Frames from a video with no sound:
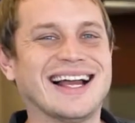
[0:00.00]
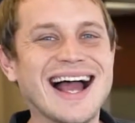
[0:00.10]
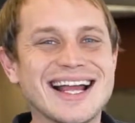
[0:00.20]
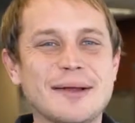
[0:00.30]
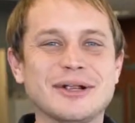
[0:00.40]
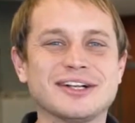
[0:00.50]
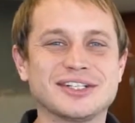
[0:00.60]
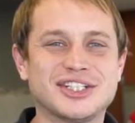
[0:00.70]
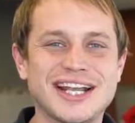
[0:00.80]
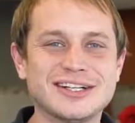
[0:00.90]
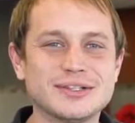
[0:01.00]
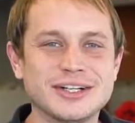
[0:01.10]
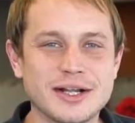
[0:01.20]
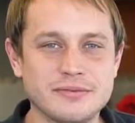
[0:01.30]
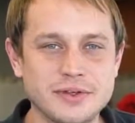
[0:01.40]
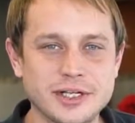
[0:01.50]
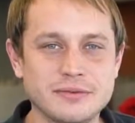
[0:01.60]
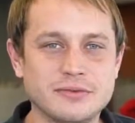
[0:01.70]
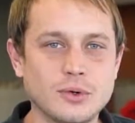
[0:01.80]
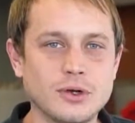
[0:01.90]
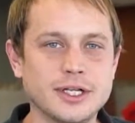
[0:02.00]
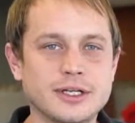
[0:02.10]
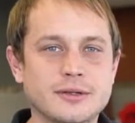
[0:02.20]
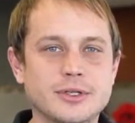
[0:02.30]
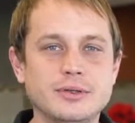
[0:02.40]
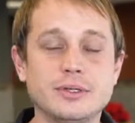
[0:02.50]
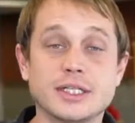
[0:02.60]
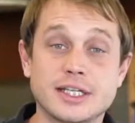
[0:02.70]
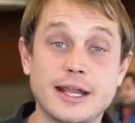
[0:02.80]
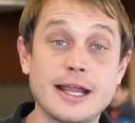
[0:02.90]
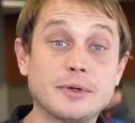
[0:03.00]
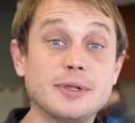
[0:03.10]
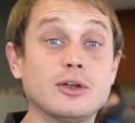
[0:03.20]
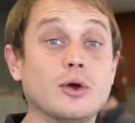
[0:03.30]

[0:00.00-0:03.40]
Hi, I'm Eric Shadle here at Finnin Ford in Dubuque, and today I'm going to be